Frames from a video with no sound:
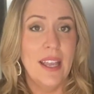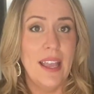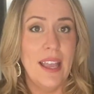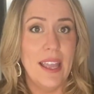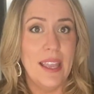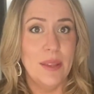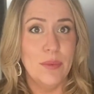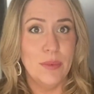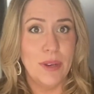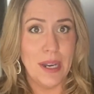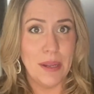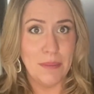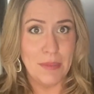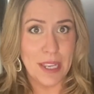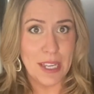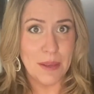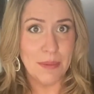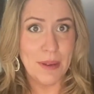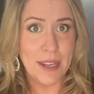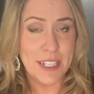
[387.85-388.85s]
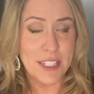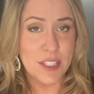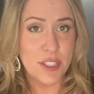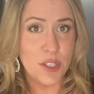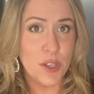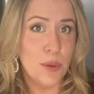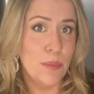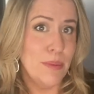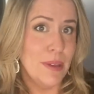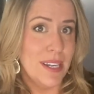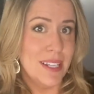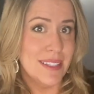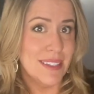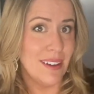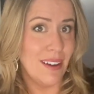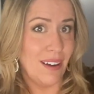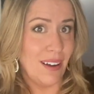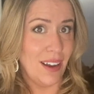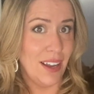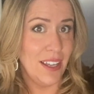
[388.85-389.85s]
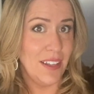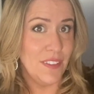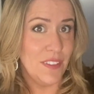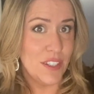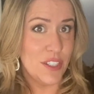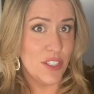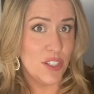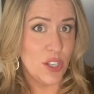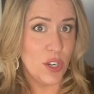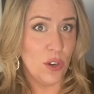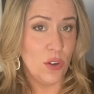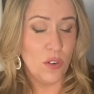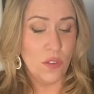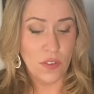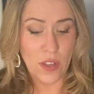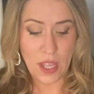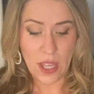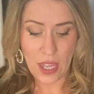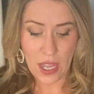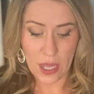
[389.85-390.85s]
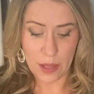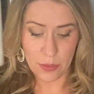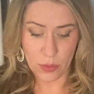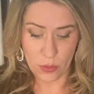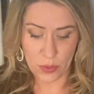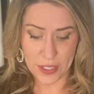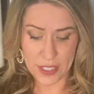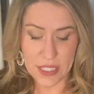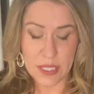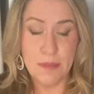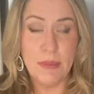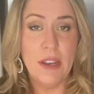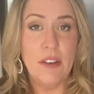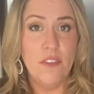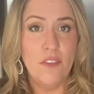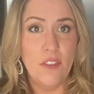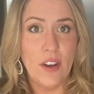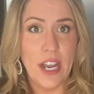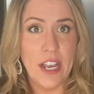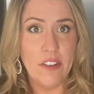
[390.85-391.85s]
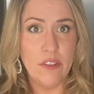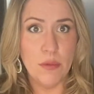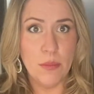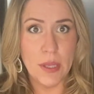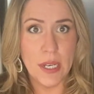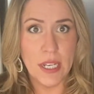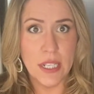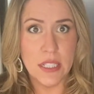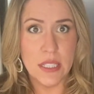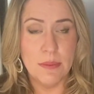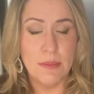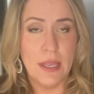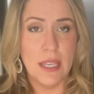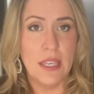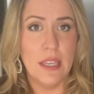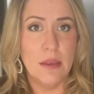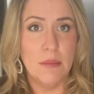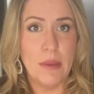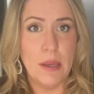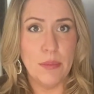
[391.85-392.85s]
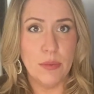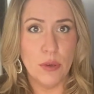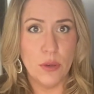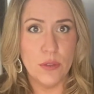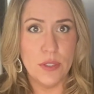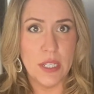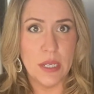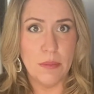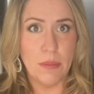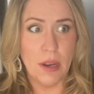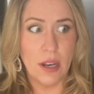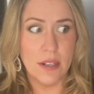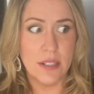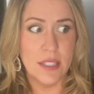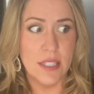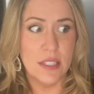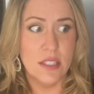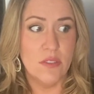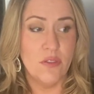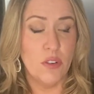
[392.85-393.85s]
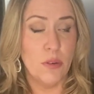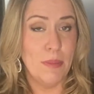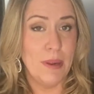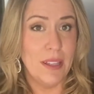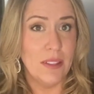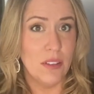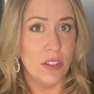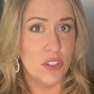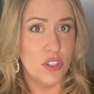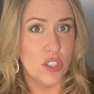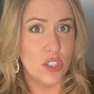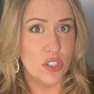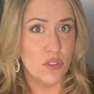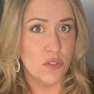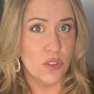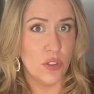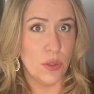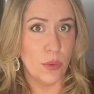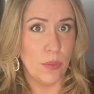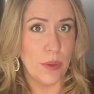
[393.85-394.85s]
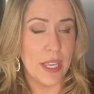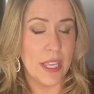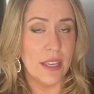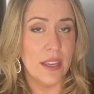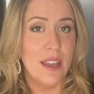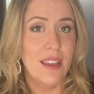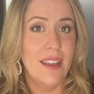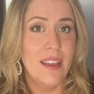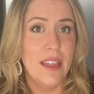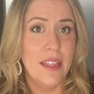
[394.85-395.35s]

And when I make my soup and it's on the stove, I'm going to spend five minutes making my protein boxes for my lunches for the week.